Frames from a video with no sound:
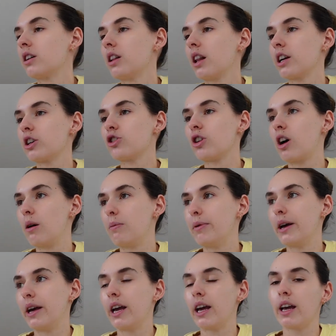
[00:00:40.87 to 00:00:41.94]
like
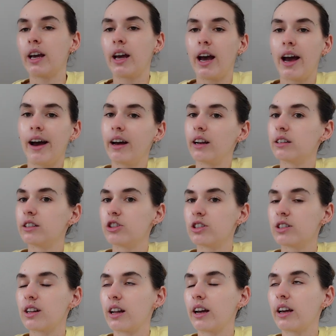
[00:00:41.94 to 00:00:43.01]
shopping and
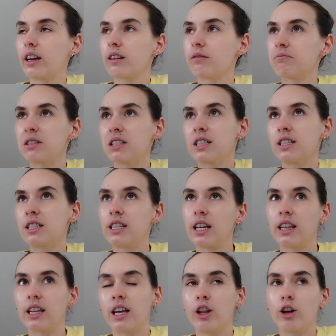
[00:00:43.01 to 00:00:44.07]
just like
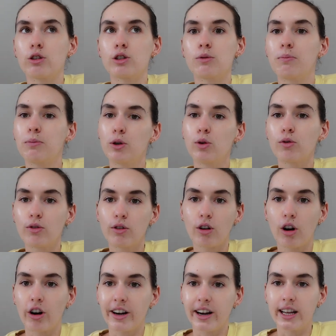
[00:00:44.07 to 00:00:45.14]
sit in those beautiful
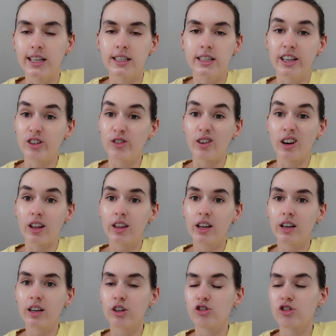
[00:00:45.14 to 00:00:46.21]
gardens and do
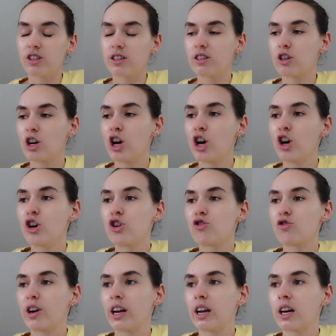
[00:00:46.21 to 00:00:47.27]
nothing and just
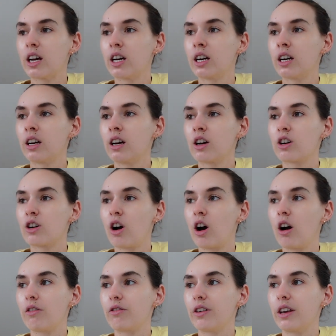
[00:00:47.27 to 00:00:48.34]
drink
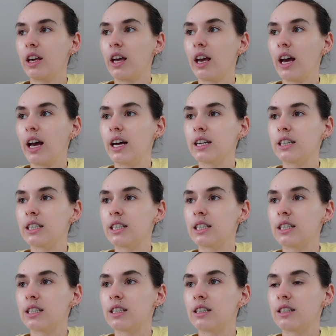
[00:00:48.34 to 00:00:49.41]
coffee
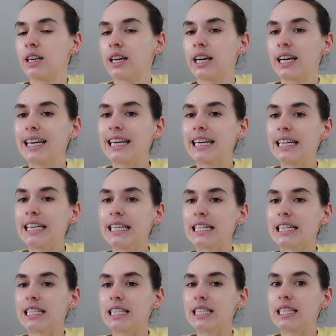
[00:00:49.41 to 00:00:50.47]
and eat
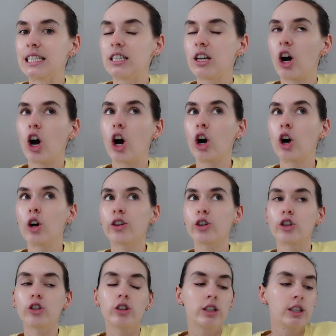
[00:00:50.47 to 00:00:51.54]
all
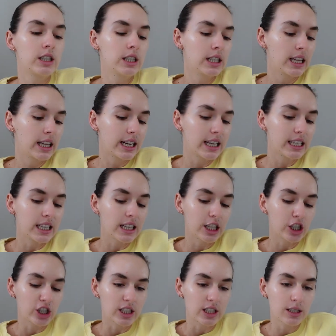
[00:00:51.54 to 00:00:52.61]
the like
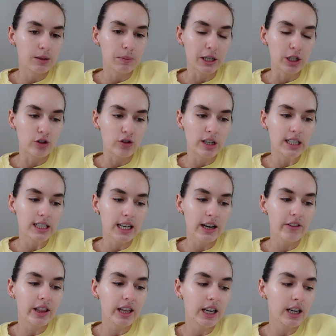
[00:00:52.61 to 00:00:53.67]
delicious pastries and
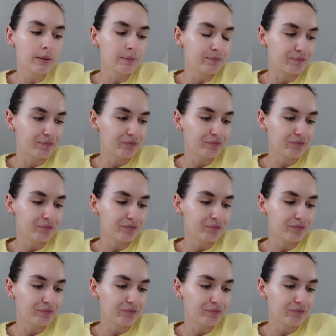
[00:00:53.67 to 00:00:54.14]
everything.